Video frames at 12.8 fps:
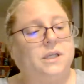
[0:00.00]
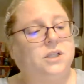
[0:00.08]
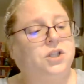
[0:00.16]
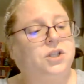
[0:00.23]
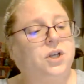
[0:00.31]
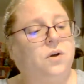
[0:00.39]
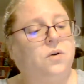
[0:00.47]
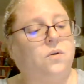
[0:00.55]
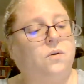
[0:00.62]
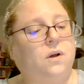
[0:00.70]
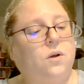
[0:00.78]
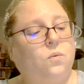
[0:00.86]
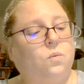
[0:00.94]

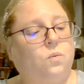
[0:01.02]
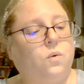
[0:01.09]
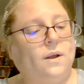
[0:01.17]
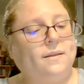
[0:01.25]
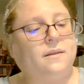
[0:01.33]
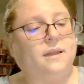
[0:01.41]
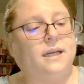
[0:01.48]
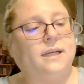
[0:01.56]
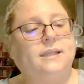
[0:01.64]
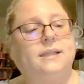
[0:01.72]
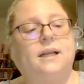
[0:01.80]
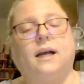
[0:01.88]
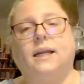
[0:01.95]
So with
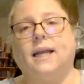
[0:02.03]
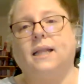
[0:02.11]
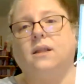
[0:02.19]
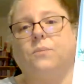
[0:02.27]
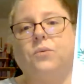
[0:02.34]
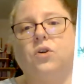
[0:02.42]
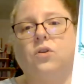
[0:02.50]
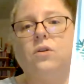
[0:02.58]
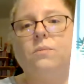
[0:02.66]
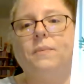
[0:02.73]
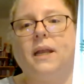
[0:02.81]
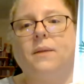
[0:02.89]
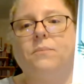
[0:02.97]
this, I had the pearl
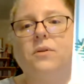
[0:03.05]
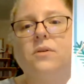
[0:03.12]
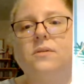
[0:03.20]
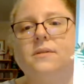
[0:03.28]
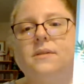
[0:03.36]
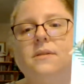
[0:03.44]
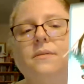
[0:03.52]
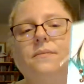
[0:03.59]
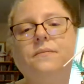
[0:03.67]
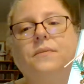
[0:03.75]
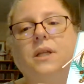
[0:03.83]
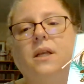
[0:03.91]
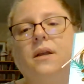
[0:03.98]
papers
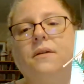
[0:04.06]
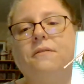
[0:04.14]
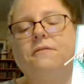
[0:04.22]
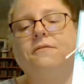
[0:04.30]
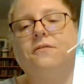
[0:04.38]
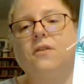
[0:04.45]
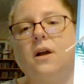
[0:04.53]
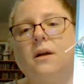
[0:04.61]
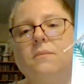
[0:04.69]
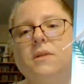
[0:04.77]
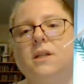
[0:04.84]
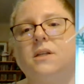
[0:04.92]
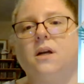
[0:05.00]

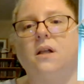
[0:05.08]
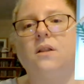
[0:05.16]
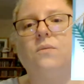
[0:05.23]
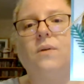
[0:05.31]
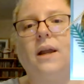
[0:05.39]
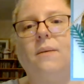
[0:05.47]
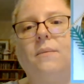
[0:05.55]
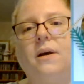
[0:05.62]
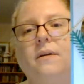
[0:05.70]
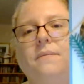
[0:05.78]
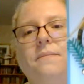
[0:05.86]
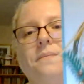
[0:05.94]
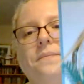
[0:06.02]
from the Dollarama.